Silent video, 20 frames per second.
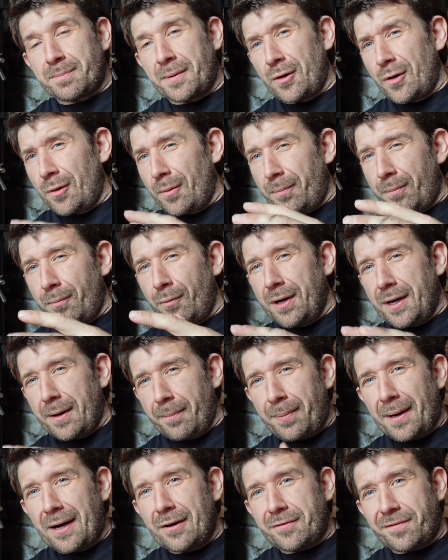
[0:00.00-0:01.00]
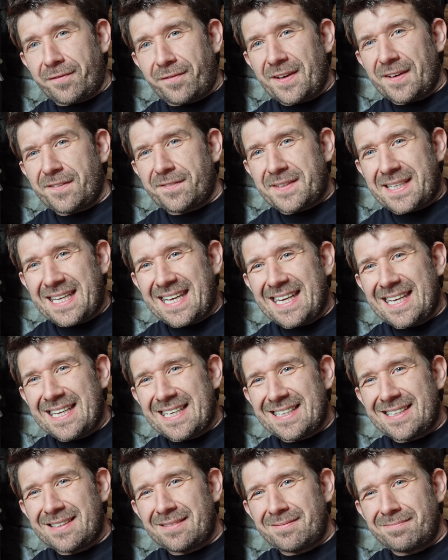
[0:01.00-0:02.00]
But we're about
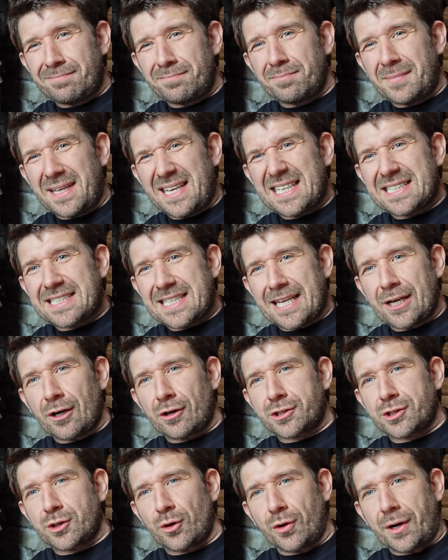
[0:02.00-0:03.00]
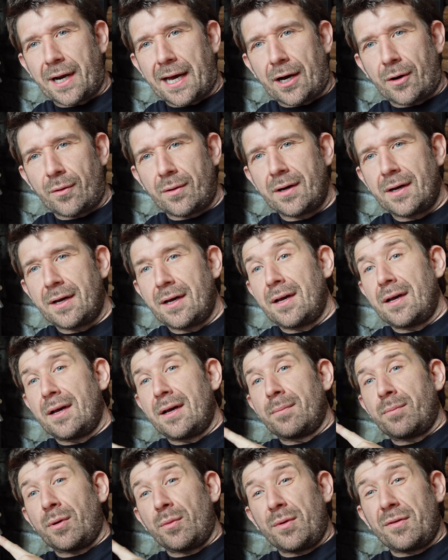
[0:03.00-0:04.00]
15 minutes in or so now,
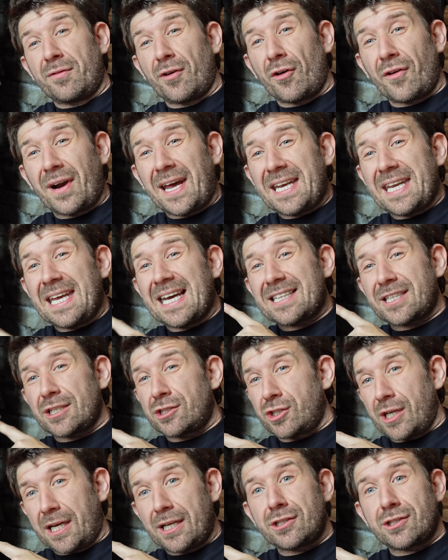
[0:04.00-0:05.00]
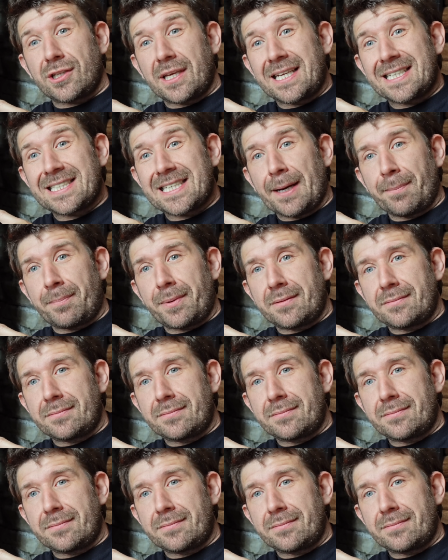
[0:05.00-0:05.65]
but we've already had to change things up.